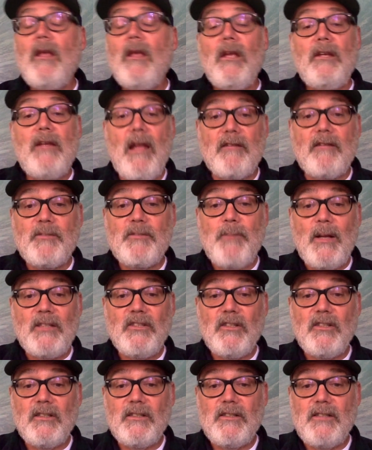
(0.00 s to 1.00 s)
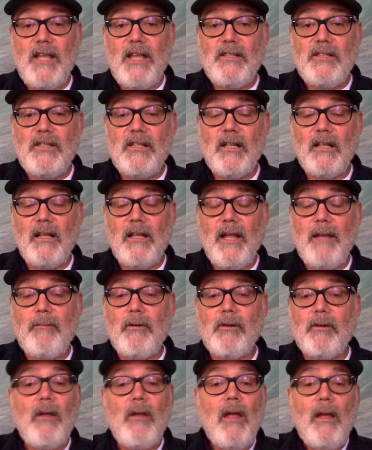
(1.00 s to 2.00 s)
You have specialization of
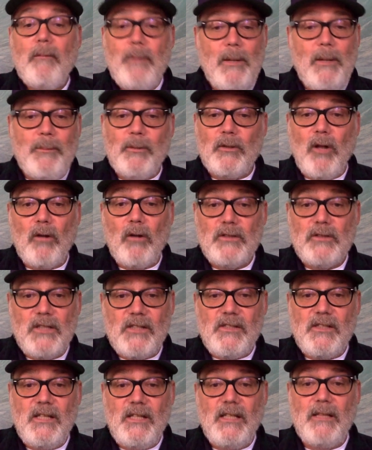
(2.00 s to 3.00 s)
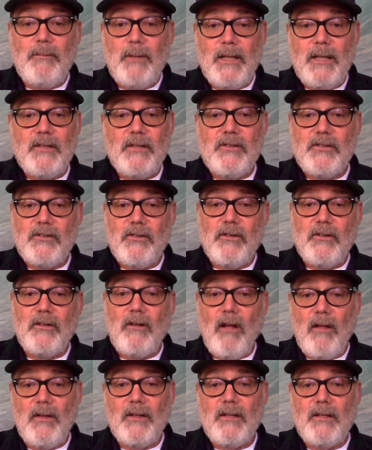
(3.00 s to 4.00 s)
labor. People don't just need to be concerned
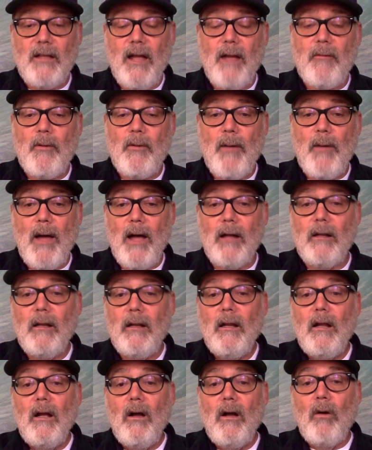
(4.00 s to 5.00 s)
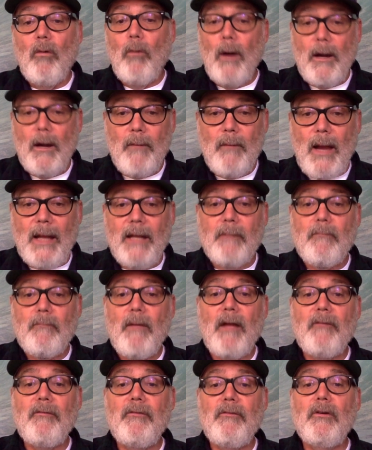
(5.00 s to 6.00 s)
all the time about where am I getting
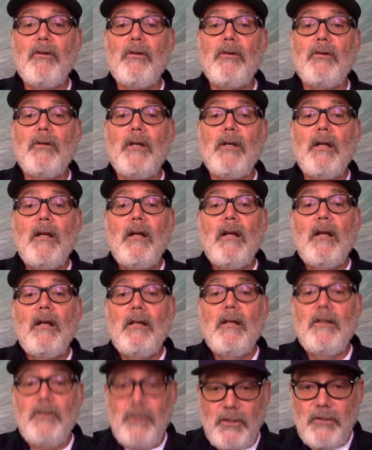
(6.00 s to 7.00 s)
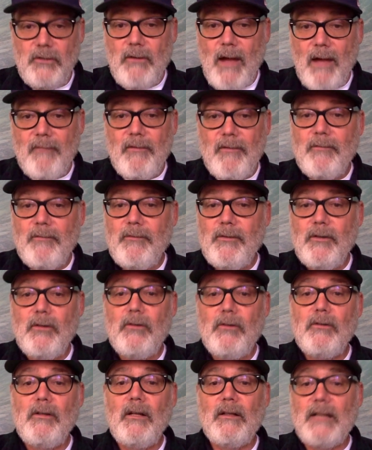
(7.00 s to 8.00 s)
my food? Do you have the
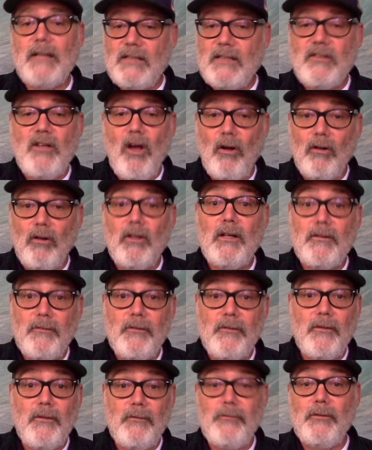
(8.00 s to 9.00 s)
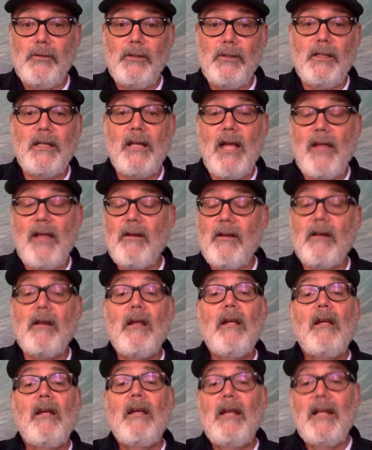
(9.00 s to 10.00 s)
food? Let's go look for the food together.
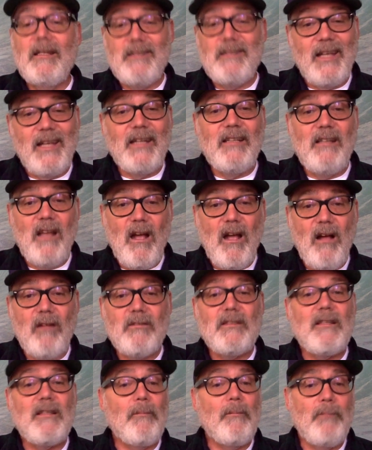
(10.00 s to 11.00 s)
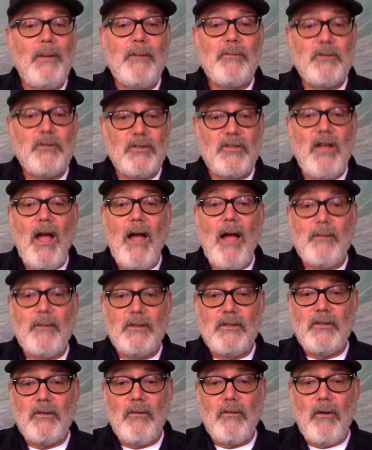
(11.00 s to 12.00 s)
It's like, no, some people's job is
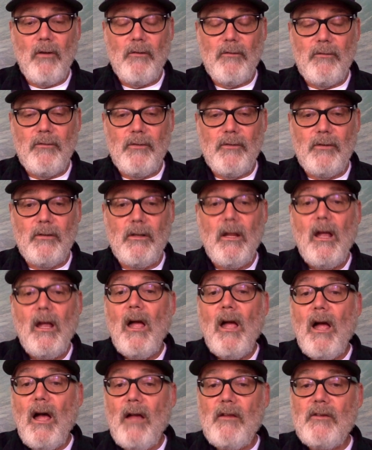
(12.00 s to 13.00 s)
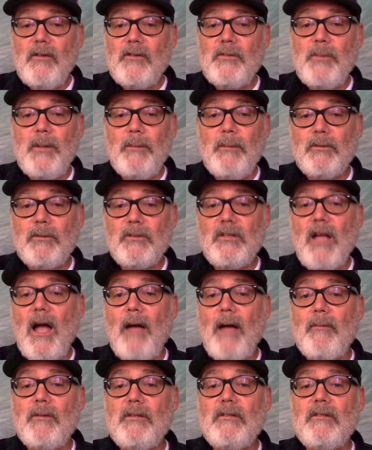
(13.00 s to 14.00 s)
to grow the food. Others people's
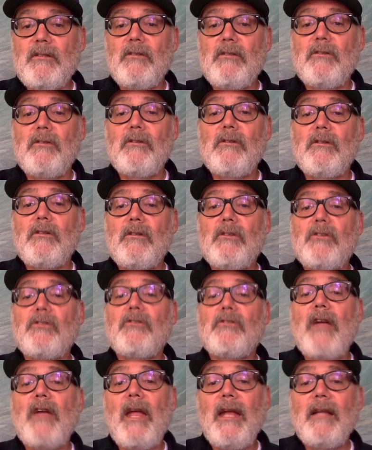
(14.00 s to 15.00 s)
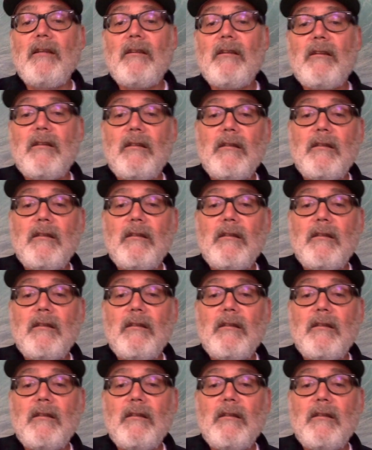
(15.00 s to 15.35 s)
job is to create